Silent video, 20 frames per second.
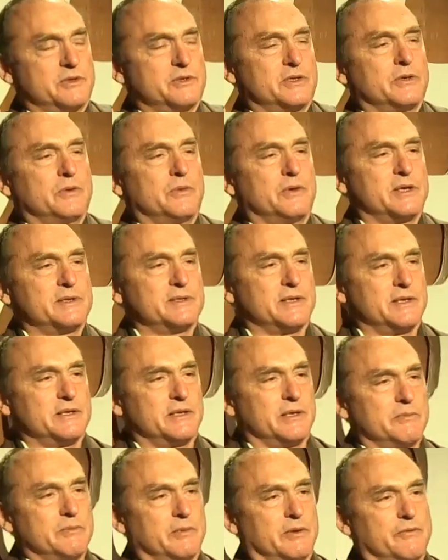Two weeks, I
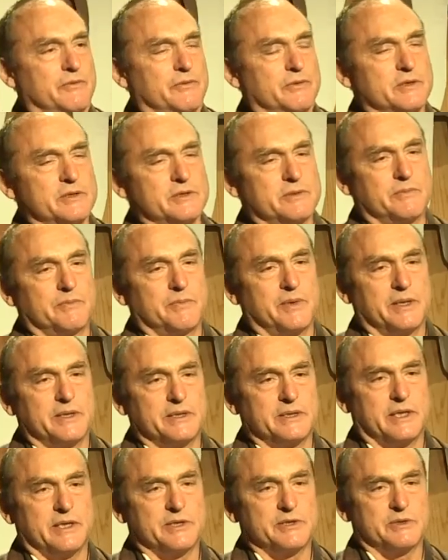did my first
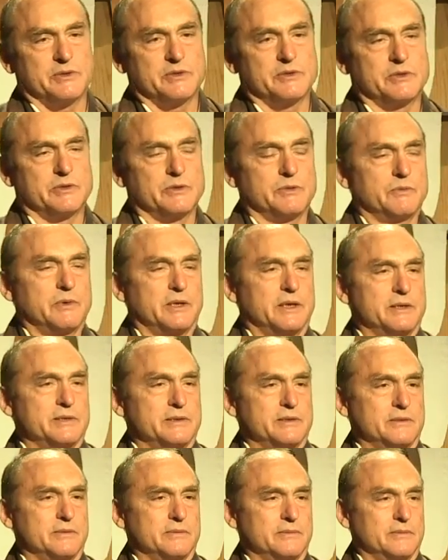meditation, two
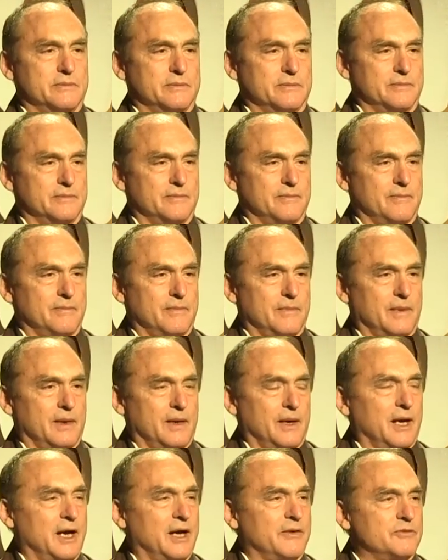weeks.
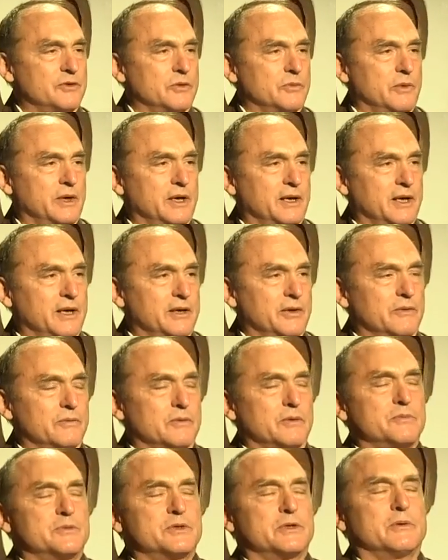After a week out of the
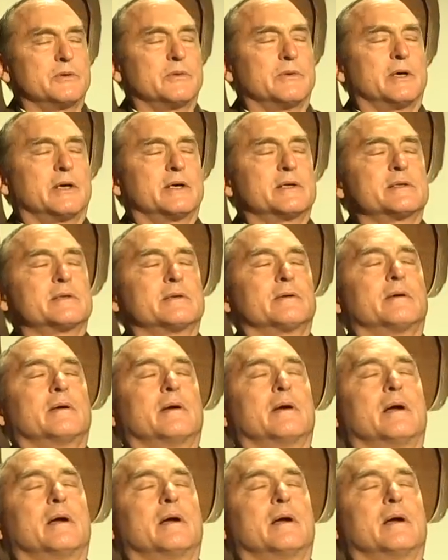womb, two weeks.